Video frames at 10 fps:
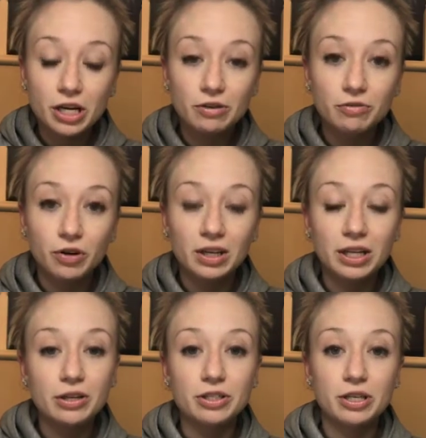for
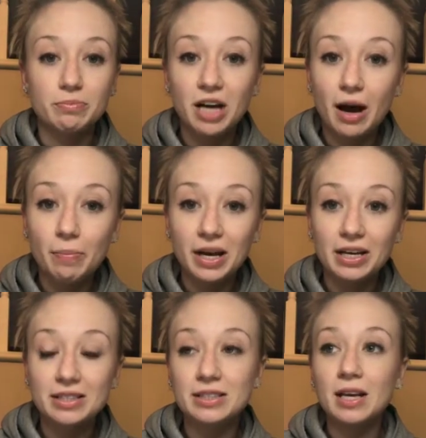leadership
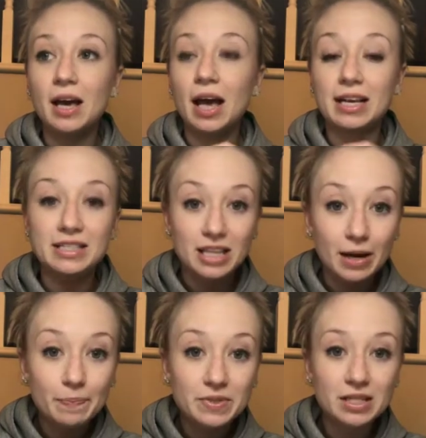topics and
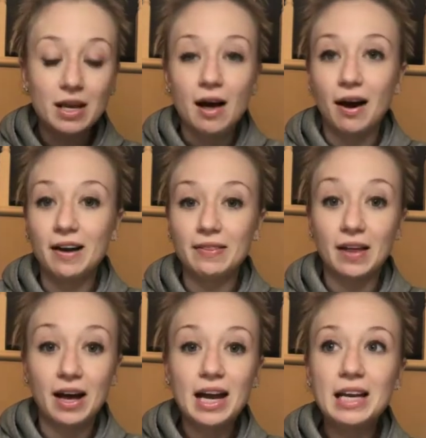tips
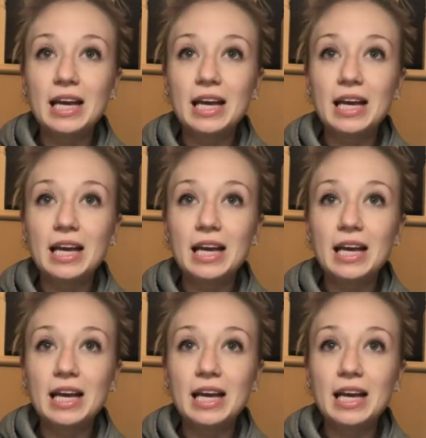online.